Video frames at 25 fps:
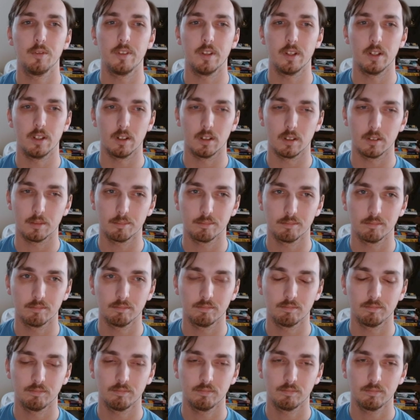here.
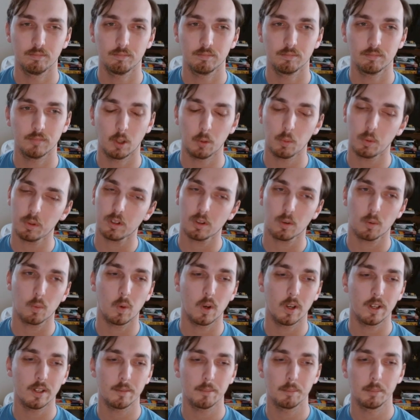I wonder
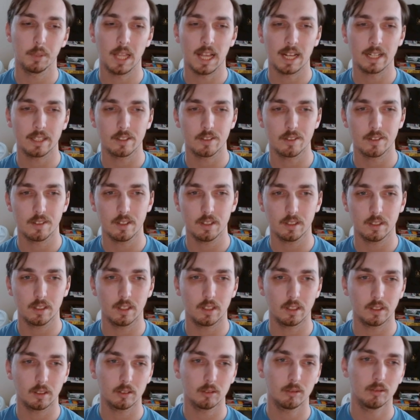what black is
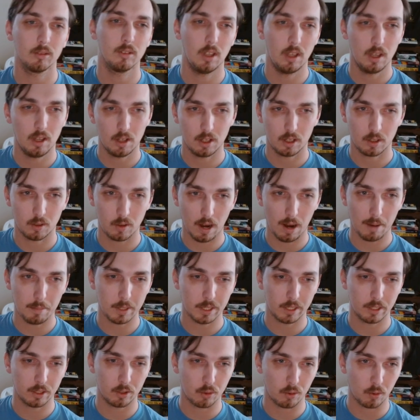thinking. Grabbing
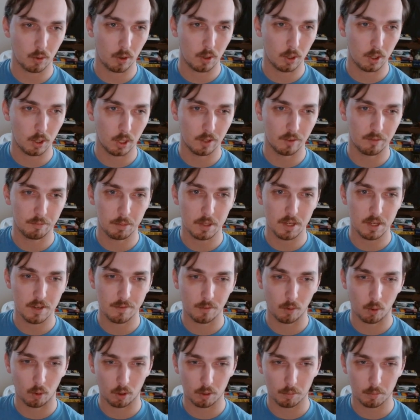control of
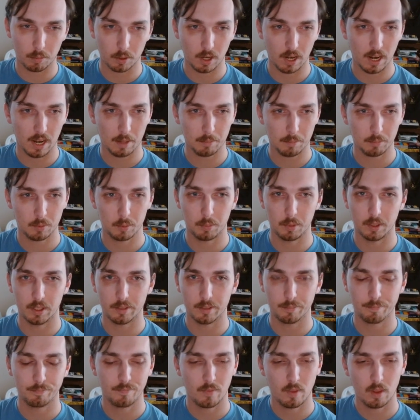B4 perhaps,
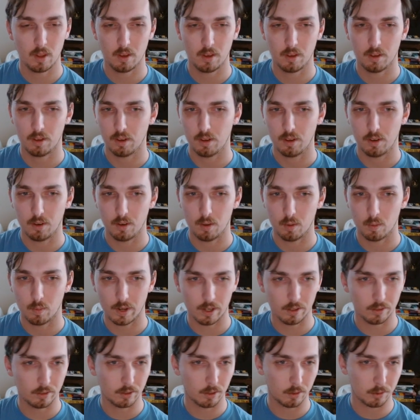but
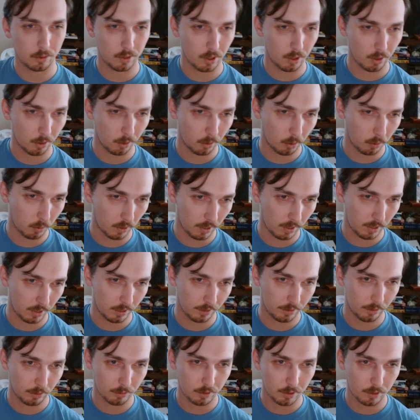well, there's
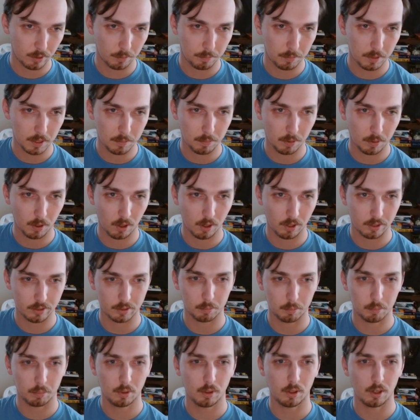no B pawn to
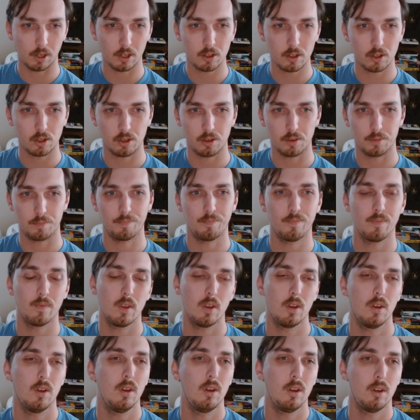push.
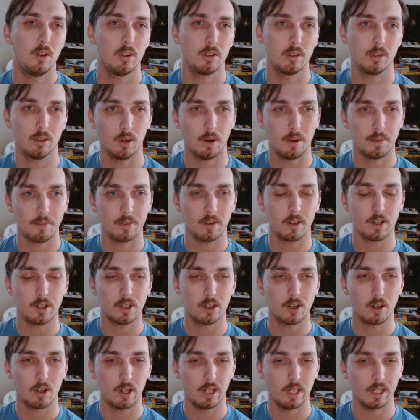So I'm very
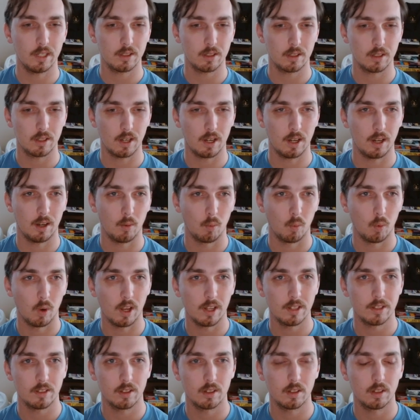curious
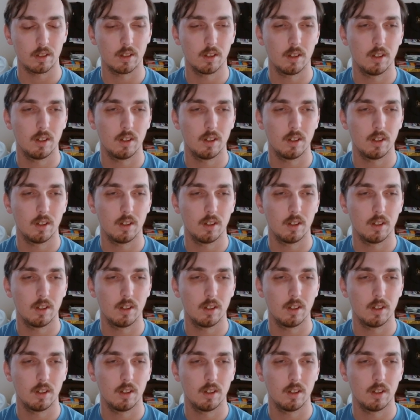what